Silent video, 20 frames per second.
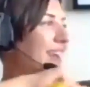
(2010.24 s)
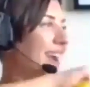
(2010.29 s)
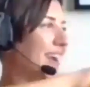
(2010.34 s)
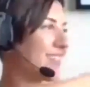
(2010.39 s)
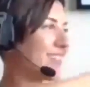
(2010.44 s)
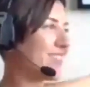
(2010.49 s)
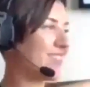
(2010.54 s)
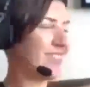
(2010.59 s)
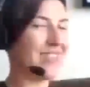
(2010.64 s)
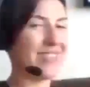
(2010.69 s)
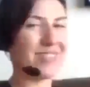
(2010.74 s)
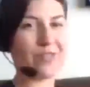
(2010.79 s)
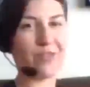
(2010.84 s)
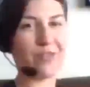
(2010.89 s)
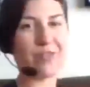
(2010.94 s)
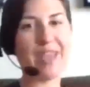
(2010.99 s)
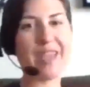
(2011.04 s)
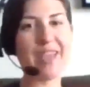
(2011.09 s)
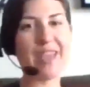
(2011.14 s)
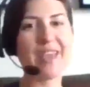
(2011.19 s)
excellent.
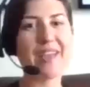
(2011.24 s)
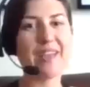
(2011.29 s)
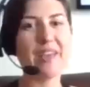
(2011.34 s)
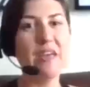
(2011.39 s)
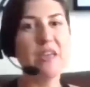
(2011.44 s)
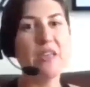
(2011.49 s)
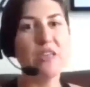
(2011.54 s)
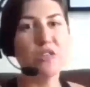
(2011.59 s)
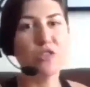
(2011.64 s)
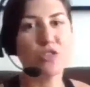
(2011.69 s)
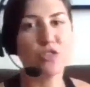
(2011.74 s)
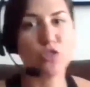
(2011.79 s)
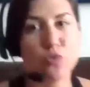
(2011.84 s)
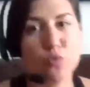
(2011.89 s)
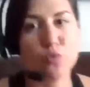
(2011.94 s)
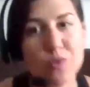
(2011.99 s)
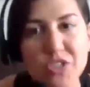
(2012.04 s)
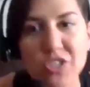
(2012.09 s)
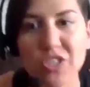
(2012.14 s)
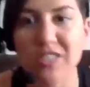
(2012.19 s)
Okay,
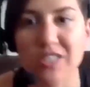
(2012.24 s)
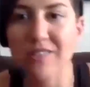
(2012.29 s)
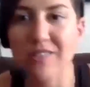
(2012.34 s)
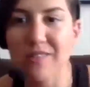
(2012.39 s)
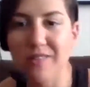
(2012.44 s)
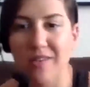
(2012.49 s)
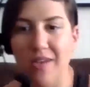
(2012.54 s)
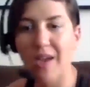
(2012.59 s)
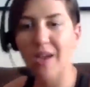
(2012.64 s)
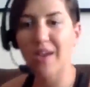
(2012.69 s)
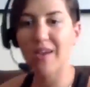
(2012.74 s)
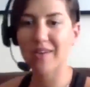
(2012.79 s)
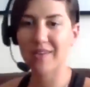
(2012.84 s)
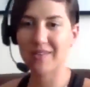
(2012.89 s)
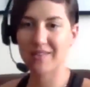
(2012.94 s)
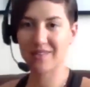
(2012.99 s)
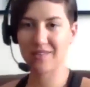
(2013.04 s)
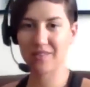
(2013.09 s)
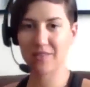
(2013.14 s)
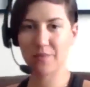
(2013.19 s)
switching
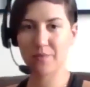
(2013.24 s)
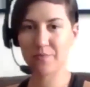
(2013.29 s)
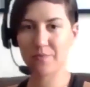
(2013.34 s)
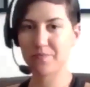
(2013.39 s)
sides.